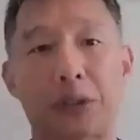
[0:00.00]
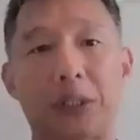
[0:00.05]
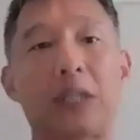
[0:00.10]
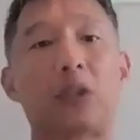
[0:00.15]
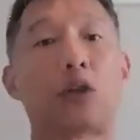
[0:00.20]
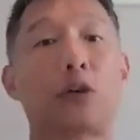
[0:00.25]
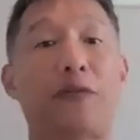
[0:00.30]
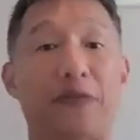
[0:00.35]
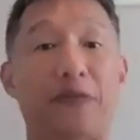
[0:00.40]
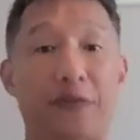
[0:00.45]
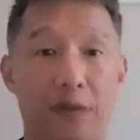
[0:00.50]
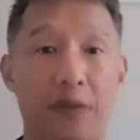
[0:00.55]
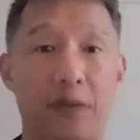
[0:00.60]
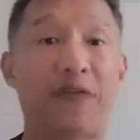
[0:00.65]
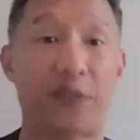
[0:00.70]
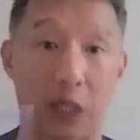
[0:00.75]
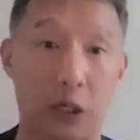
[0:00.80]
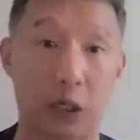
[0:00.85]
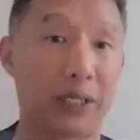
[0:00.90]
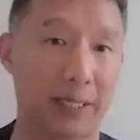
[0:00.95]
you need to
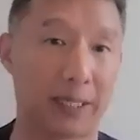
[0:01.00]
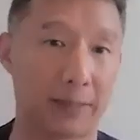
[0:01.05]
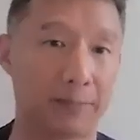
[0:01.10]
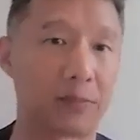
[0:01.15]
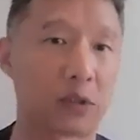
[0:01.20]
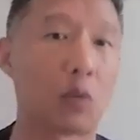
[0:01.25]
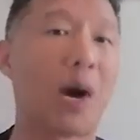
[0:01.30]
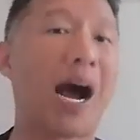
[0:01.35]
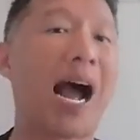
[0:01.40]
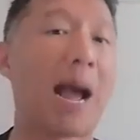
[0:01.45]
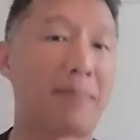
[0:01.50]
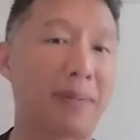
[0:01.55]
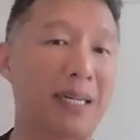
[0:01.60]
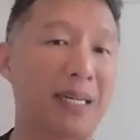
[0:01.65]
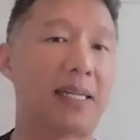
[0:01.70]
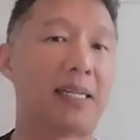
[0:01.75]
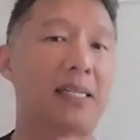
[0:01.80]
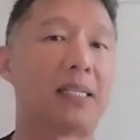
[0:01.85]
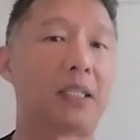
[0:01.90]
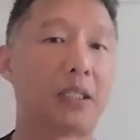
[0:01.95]
float it. So what
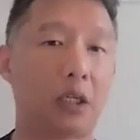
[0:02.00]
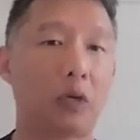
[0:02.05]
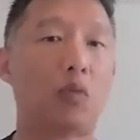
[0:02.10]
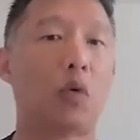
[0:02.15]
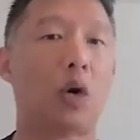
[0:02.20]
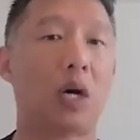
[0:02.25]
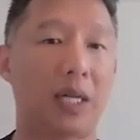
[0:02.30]
happened is you